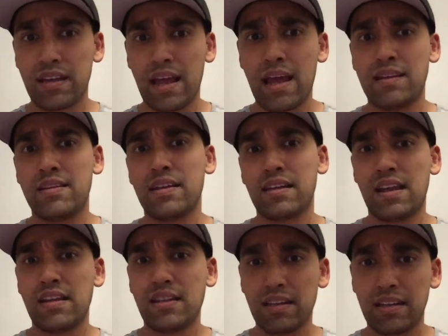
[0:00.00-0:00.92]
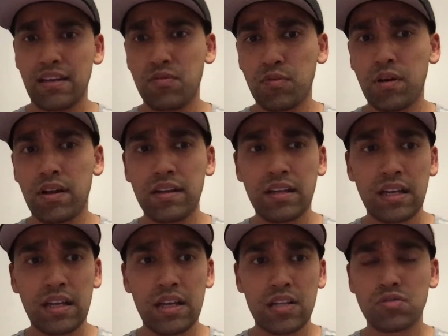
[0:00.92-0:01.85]
Had the Canadian kid won,
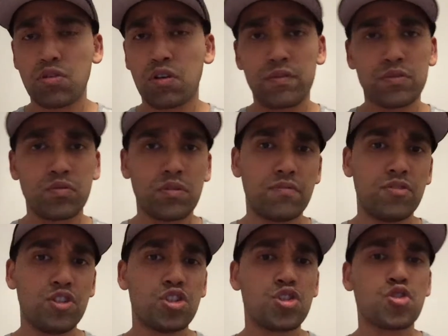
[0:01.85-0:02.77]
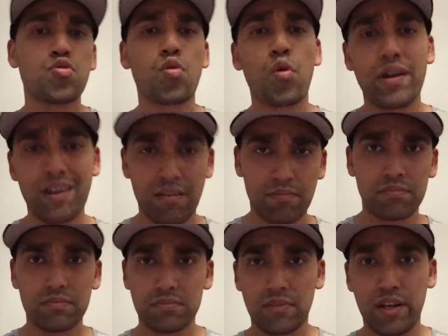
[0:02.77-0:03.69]
Djokovic would have destroyed him.
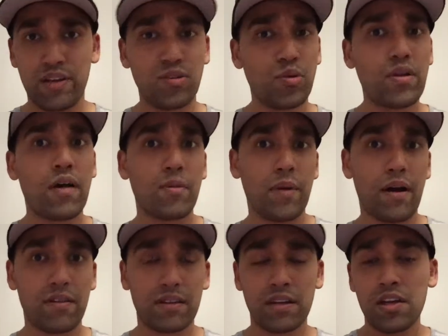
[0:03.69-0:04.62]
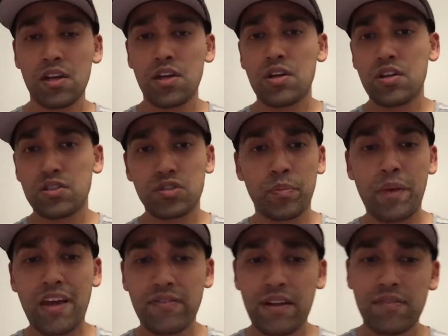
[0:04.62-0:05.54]
No doubt about it. So
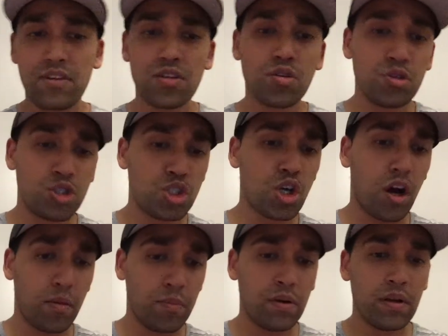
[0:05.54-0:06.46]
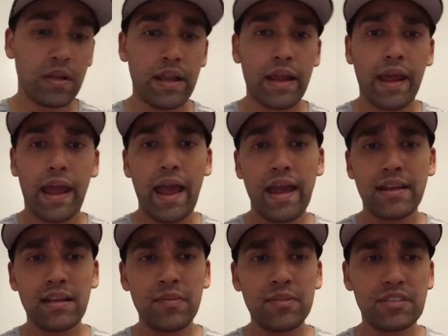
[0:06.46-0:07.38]
Medvedev did a good job, and
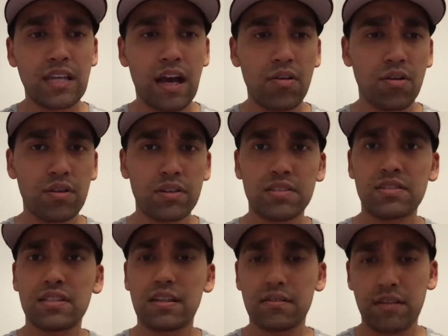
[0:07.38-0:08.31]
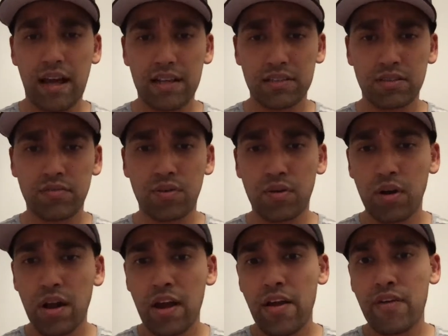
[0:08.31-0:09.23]
let me see how long this thing lasted for.
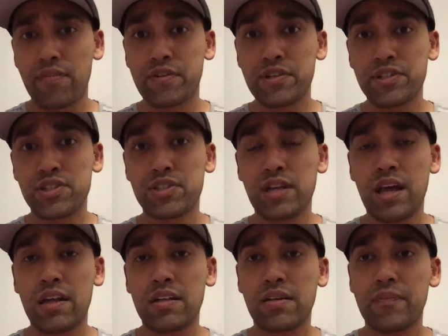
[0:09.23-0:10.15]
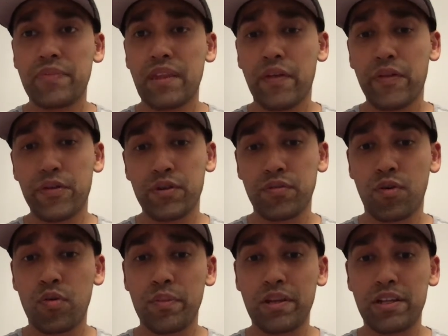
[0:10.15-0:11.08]
First set,
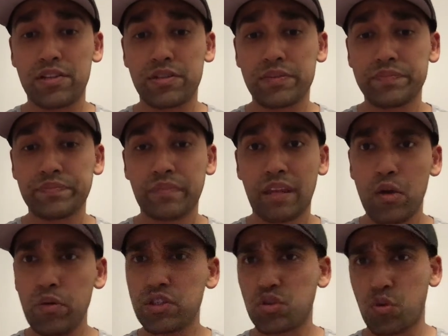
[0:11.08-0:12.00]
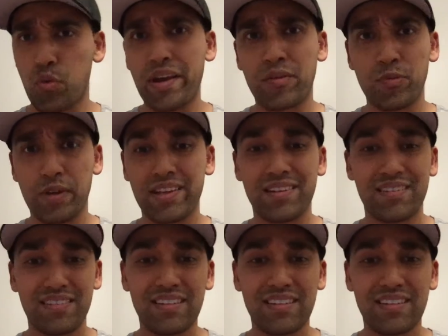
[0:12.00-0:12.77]
34 minutes. He was quick with it.